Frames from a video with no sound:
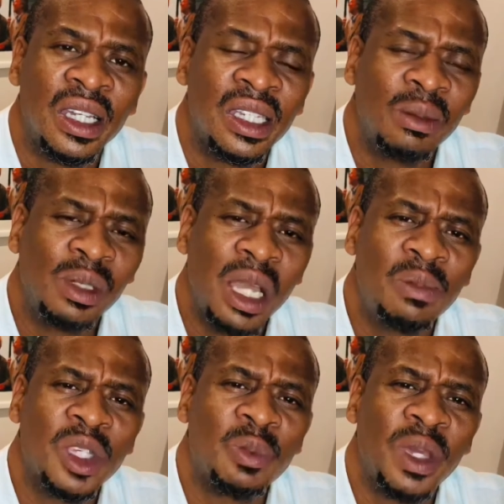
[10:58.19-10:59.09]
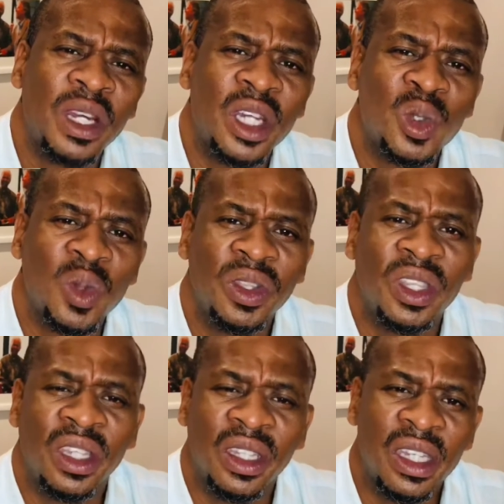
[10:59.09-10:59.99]
Sometimes as parents we
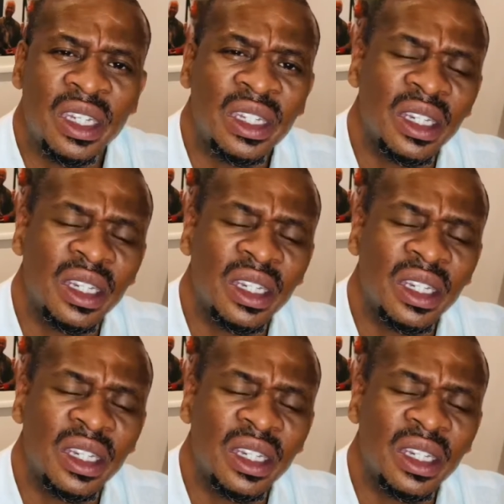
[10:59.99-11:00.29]
think that